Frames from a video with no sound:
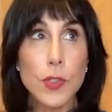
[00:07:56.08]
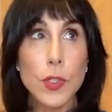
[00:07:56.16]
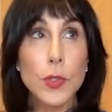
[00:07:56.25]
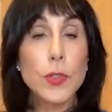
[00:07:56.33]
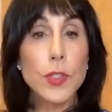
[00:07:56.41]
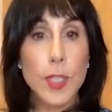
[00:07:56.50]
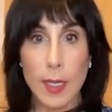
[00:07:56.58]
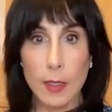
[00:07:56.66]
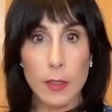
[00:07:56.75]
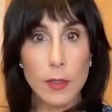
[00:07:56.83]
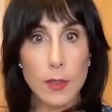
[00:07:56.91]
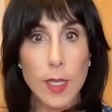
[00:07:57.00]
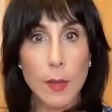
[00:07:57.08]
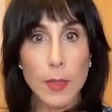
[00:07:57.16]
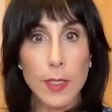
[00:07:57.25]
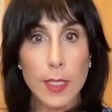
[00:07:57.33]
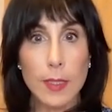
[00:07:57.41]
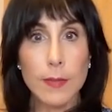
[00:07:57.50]
two cycles, I
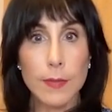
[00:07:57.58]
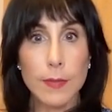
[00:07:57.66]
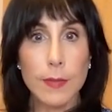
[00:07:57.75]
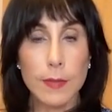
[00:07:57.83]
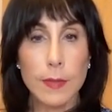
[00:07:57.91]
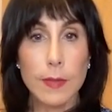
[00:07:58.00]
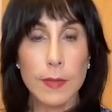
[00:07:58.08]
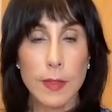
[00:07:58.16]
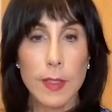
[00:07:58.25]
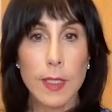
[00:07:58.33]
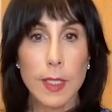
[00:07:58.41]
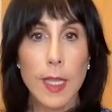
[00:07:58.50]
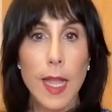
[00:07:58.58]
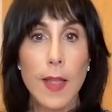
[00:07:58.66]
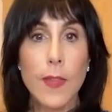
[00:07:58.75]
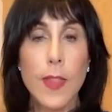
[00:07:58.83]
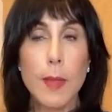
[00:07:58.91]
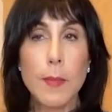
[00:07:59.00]
believe.
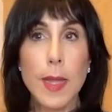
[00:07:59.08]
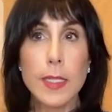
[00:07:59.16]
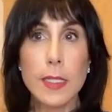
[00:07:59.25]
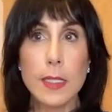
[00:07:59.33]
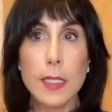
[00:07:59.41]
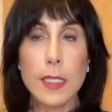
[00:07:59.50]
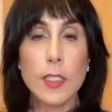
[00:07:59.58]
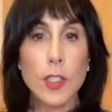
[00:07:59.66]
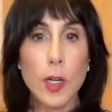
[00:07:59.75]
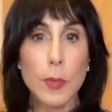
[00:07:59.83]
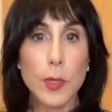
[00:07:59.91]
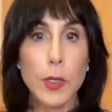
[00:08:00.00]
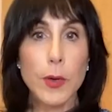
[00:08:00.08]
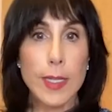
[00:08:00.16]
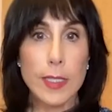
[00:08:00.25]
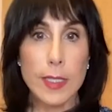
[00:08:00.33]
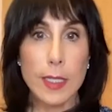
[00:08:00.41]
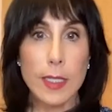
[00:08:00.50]
And then my disease started
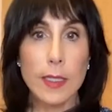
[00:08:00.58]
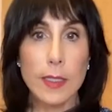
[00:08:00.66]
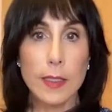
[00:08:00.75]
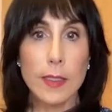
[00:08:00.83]
progressing